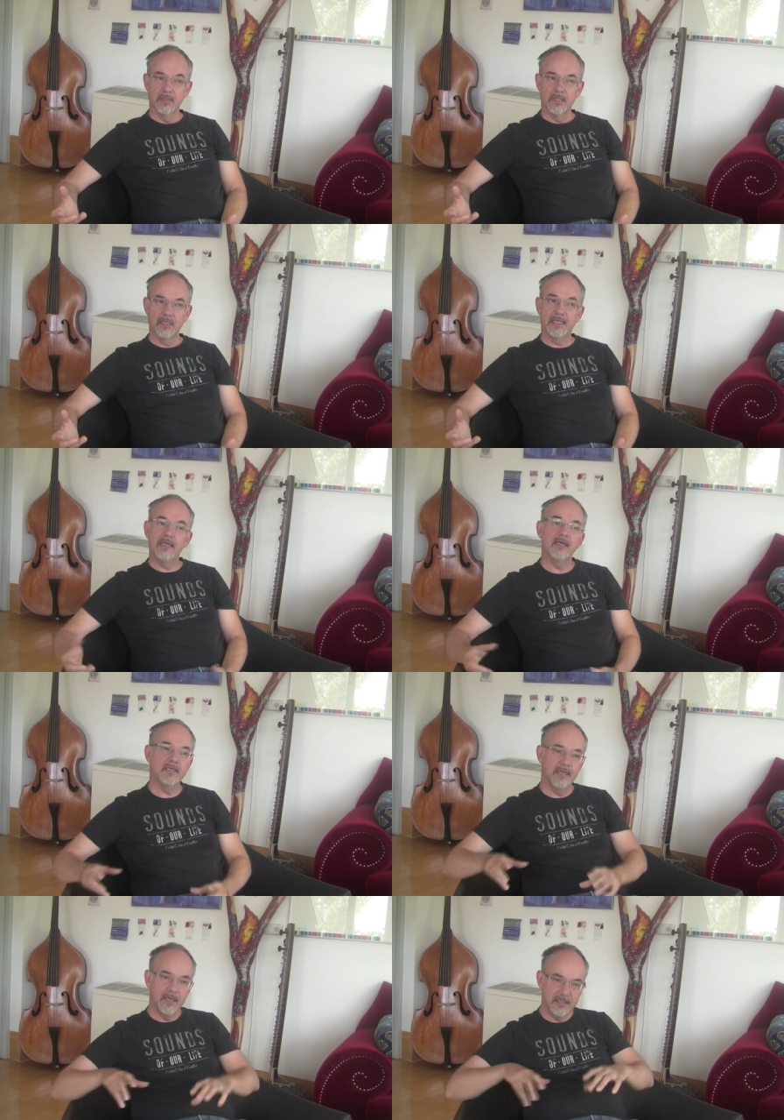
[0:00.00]
And then I,
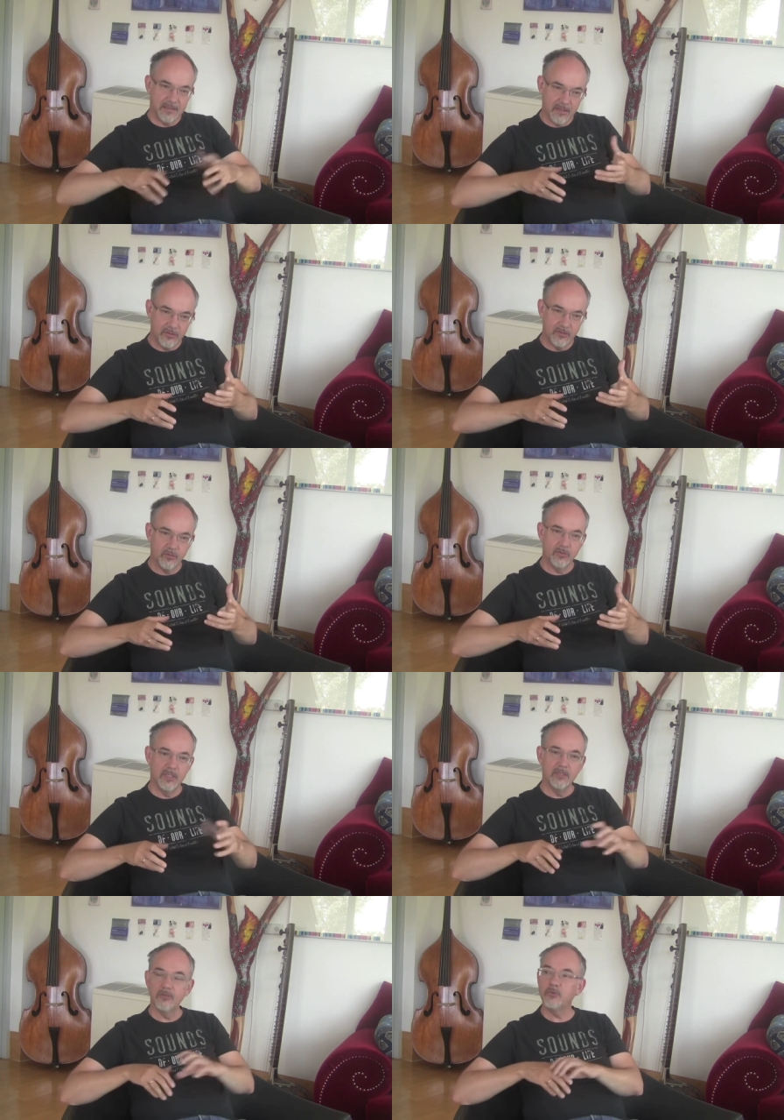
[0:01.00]
I start to
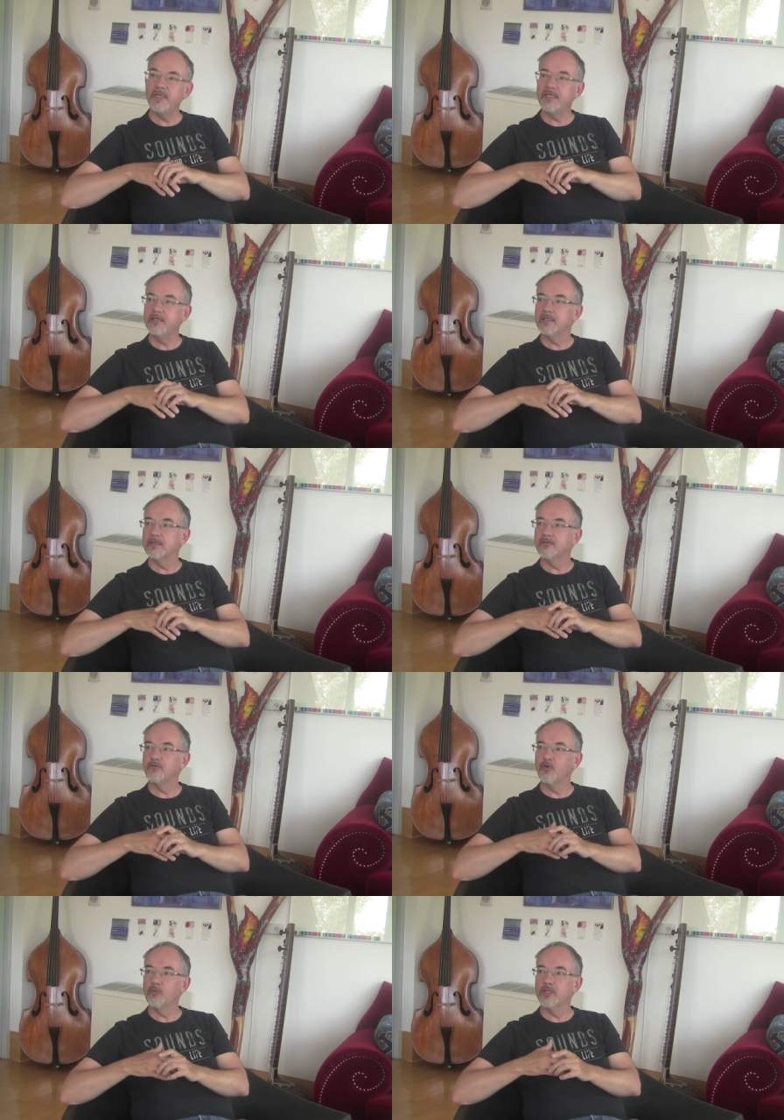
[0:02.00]

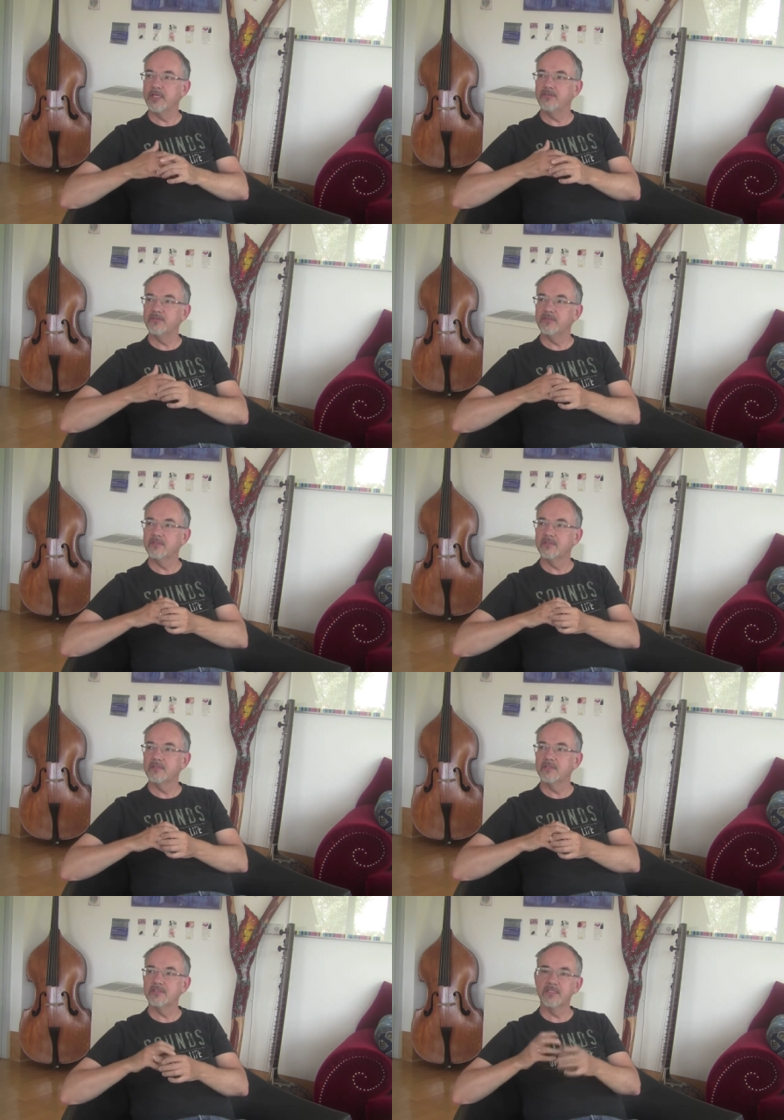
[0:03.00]
reformulate
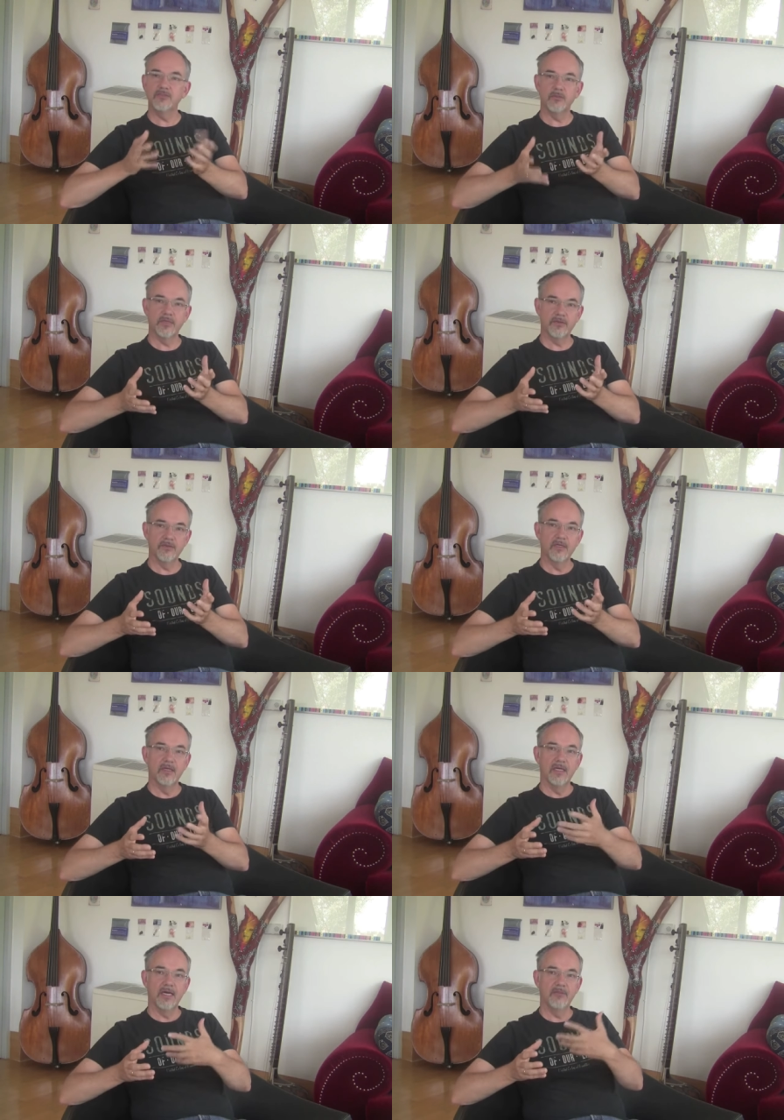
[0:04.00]
this instrument
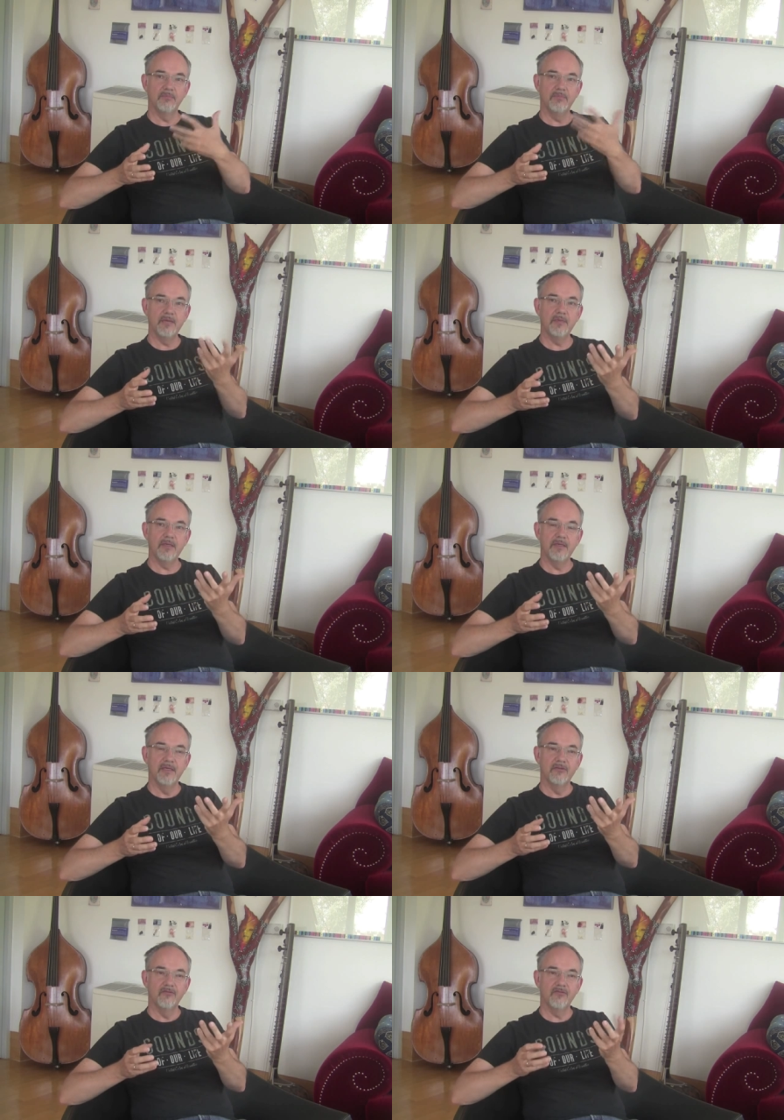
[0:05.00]
and maybe
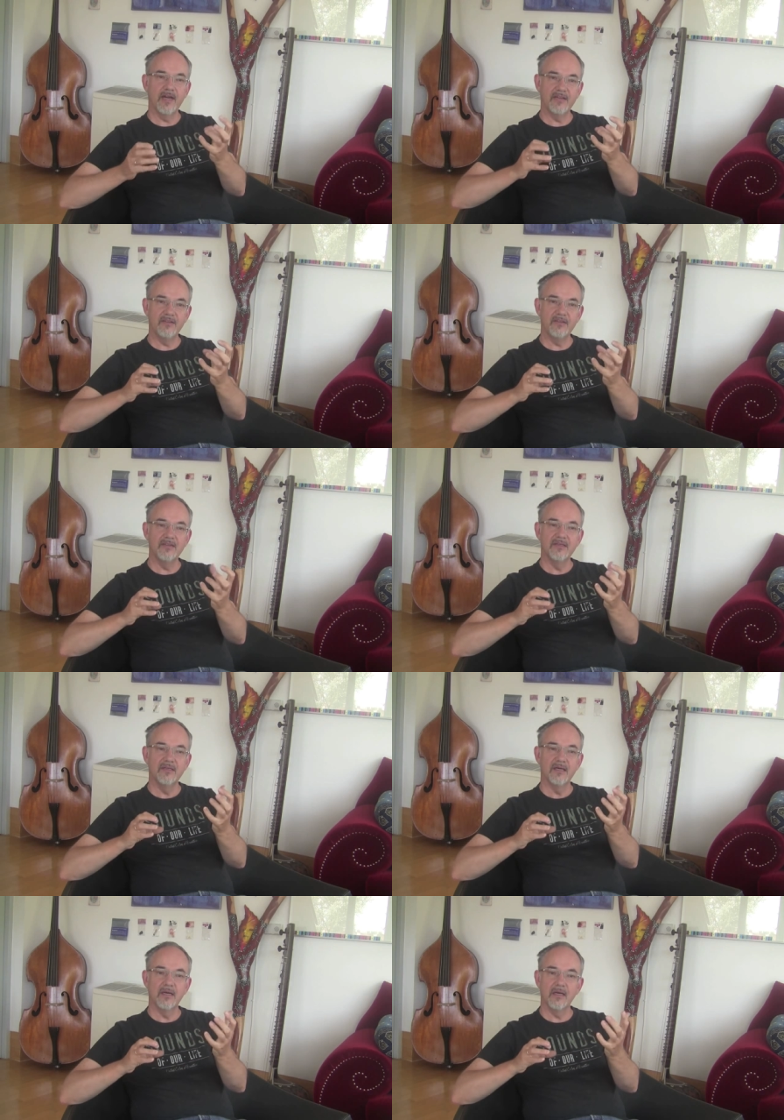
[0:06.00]
finding
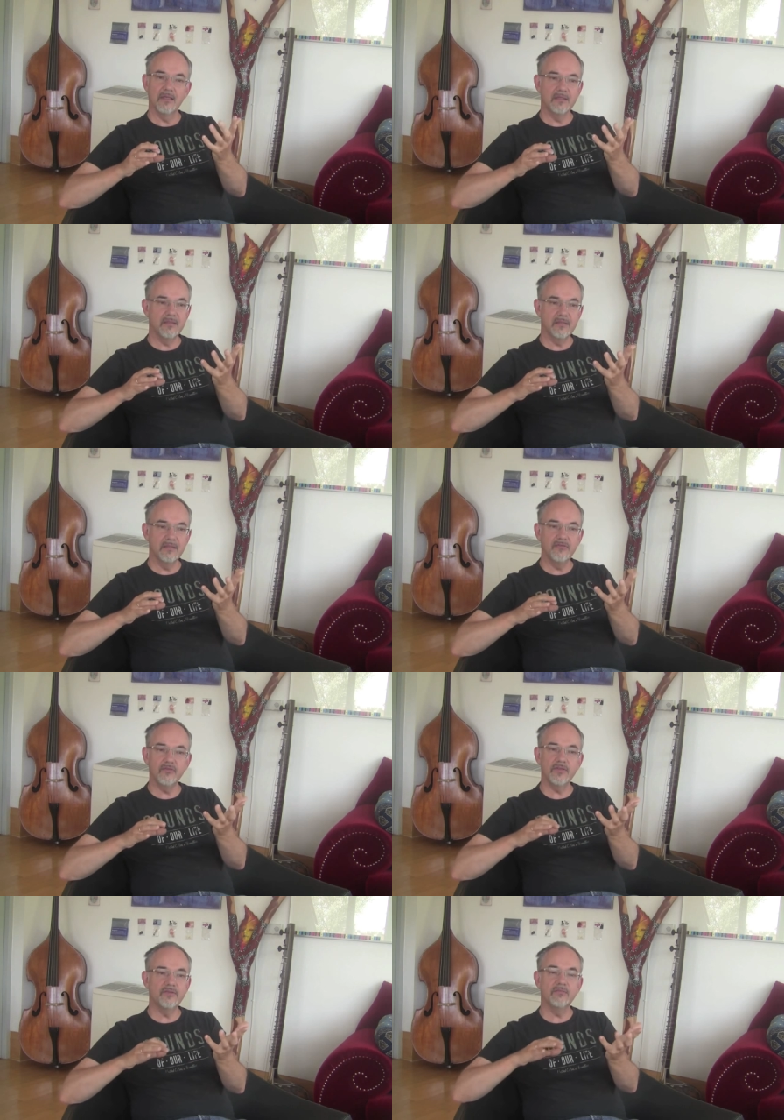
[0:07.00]

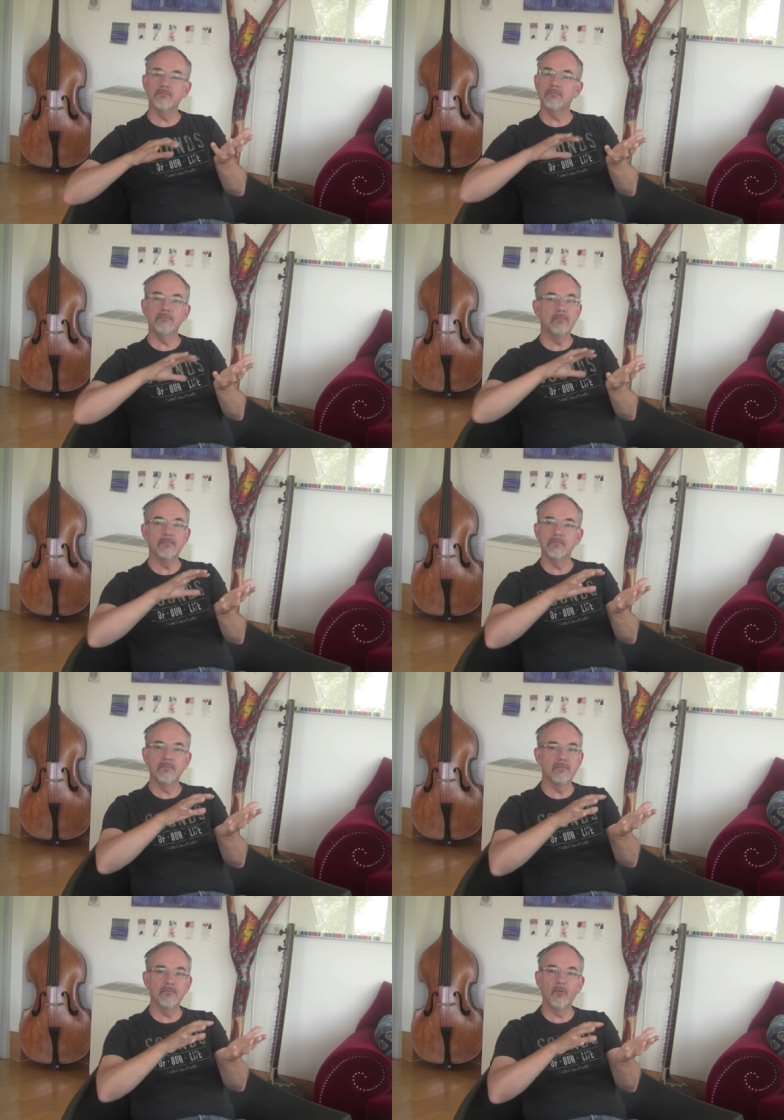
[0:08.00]
different
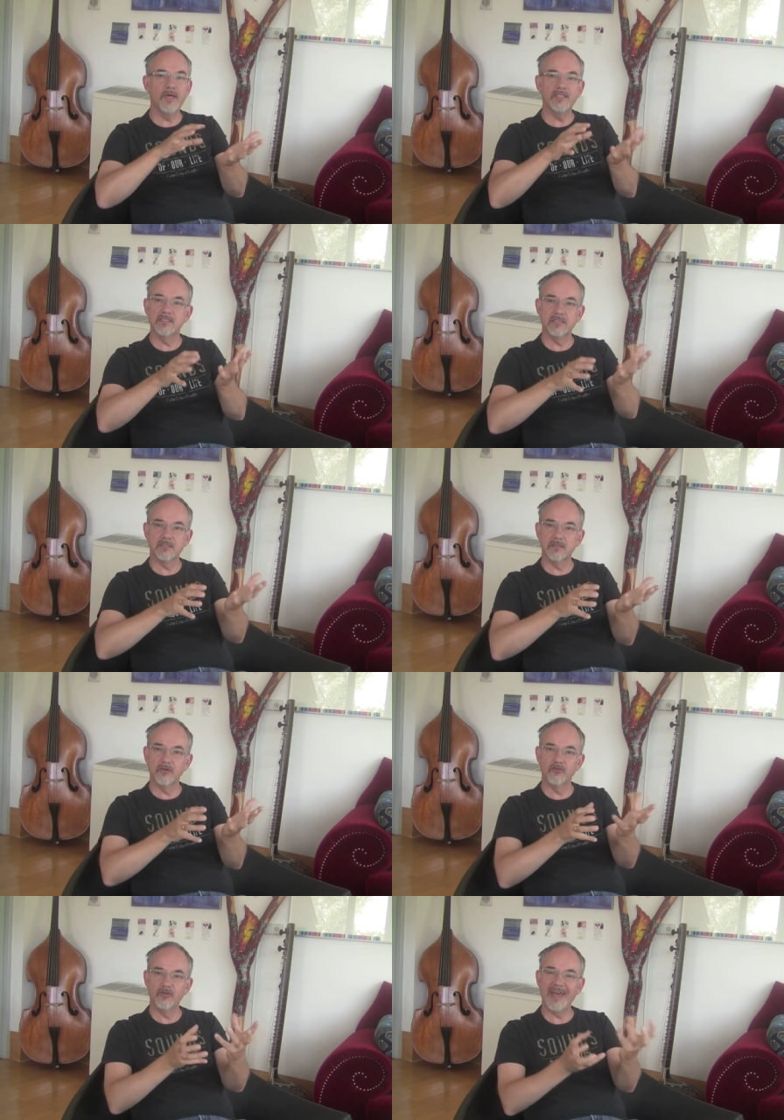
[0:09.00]
ways
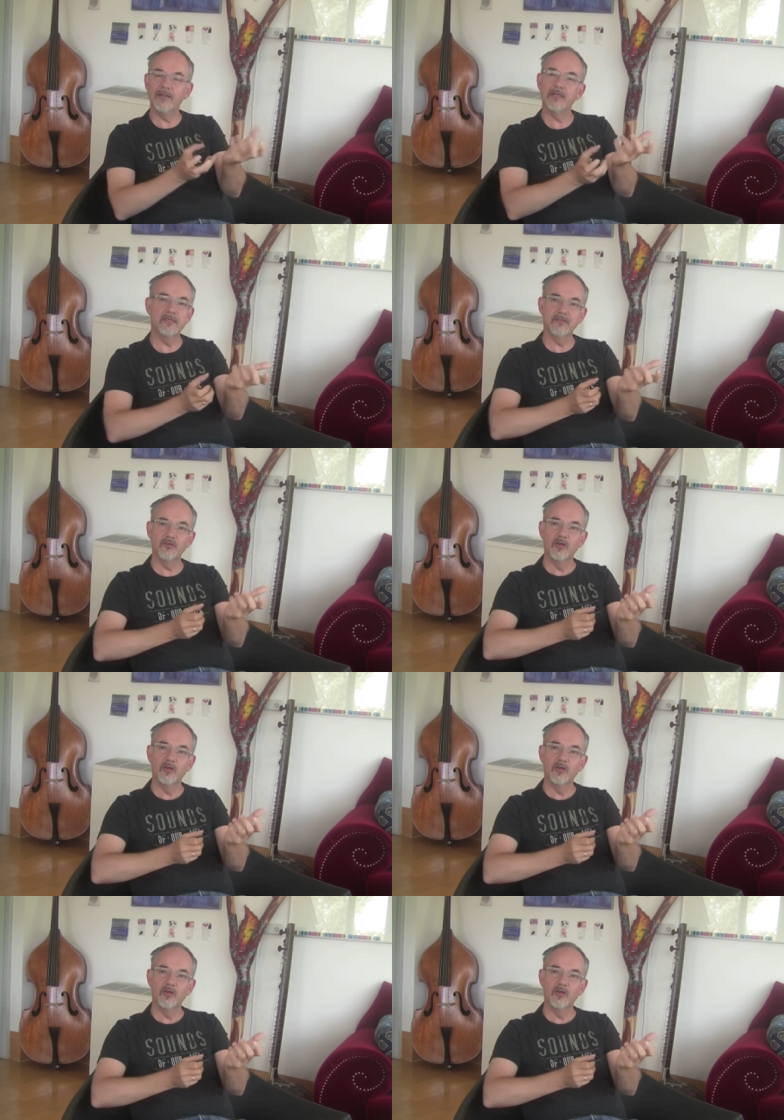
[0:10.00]
of handling it